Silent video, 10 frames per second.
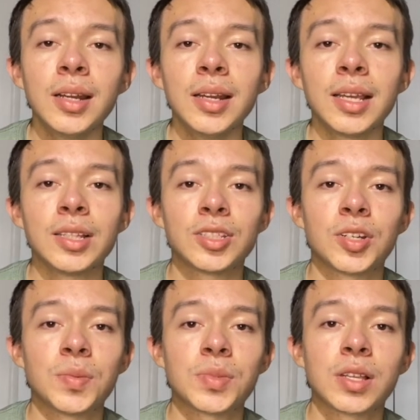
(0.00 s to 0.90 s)
in
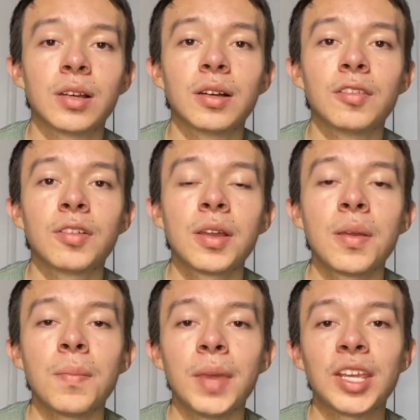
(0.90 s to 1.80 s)
terms of
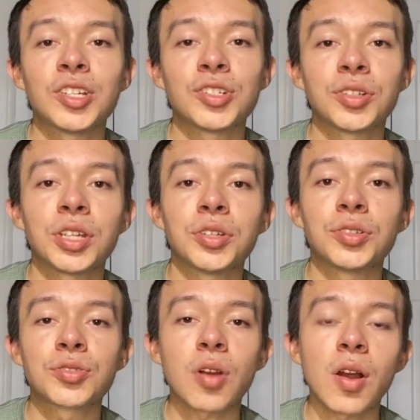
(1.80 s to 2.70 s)
making sure that your
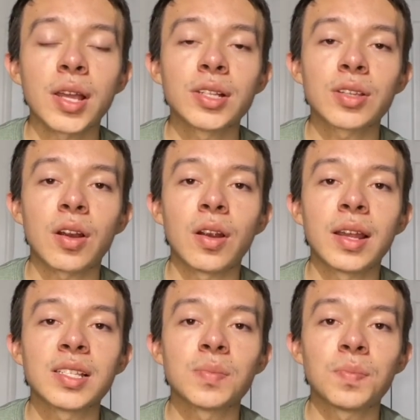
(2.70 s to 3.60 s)
drawings are
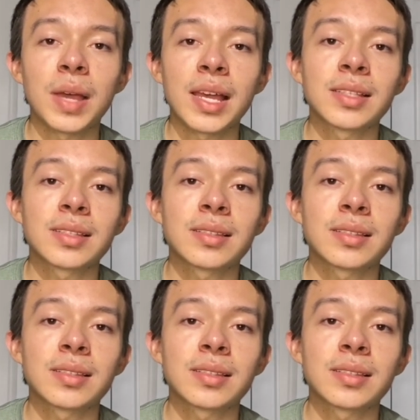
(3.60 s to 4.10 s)
as best